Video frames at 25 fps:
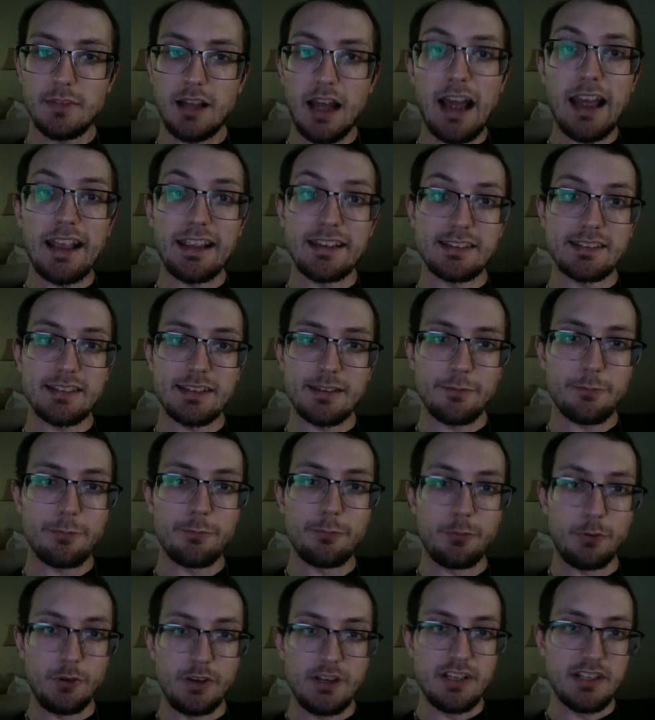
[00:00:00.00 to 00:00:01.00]
ice. It
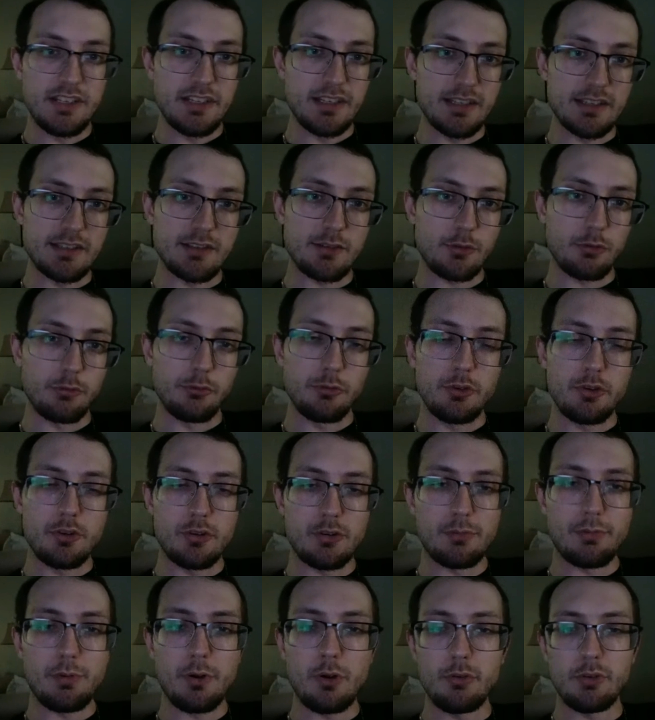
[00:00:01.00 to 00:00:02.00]
freezes through your
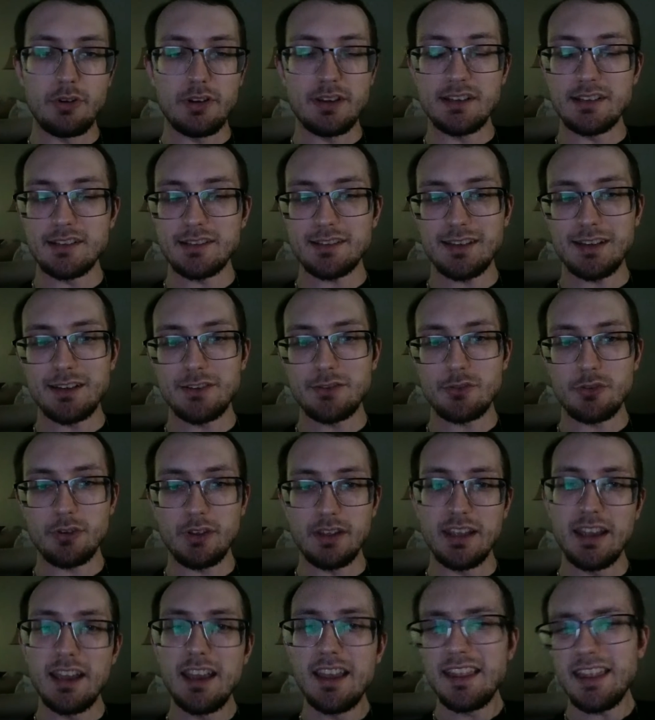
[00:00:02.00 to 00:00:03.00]
opponent,
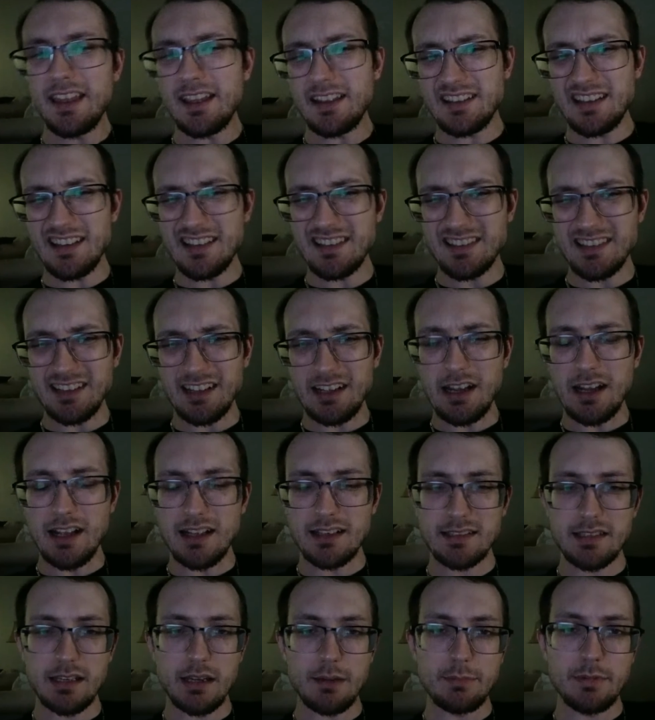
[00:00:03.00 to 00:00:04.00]
essentially. That's the
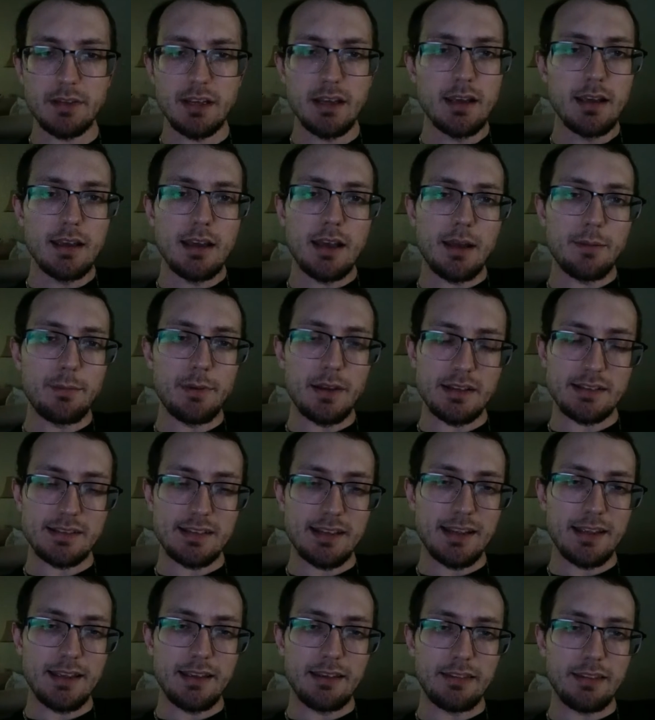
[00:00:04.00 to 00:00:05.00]
concept. I'm not
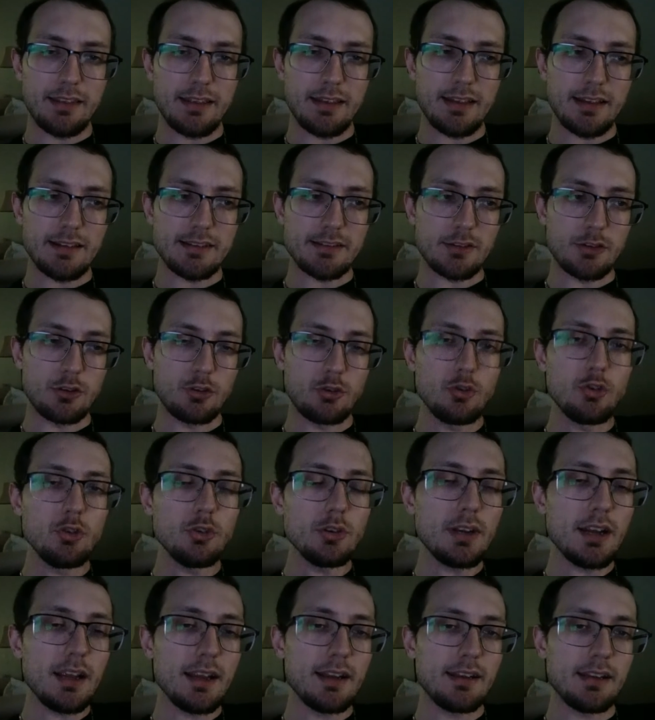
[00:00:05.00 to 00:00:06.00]
saying that that's a
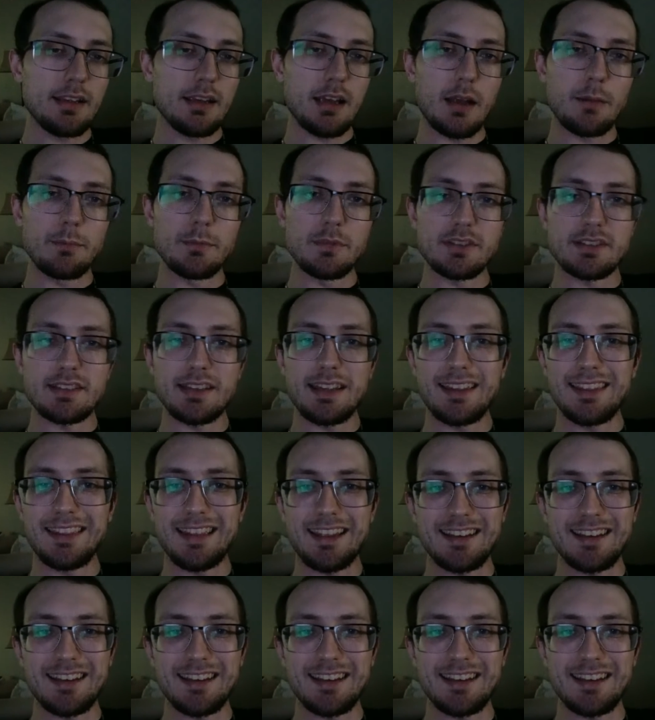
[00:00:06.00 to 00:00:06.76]
good idea. I'm just saying